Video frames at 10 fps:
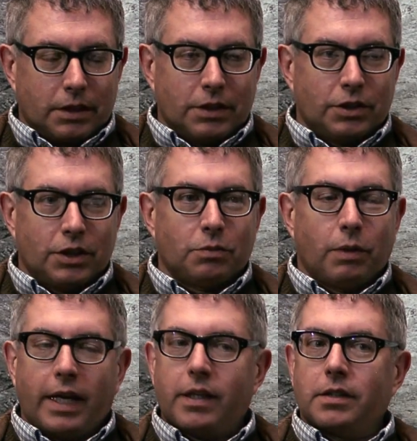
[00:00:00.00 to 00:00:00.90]
It's just
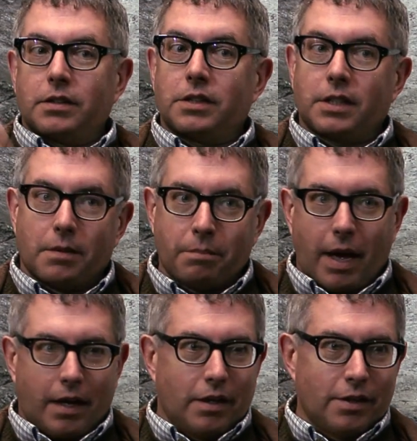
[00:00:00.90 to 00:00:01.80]
waiting to come back.